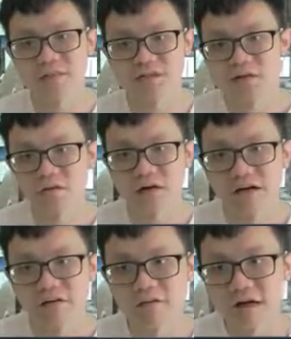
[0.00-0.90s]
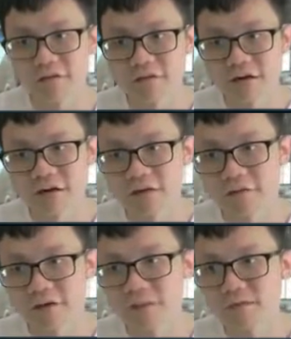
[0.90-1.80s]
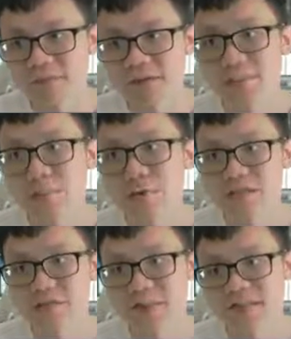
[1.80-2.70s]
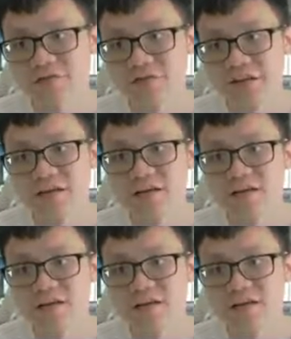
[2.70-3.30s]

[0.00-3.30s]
So I, will, I, will, I would like to make it more specific.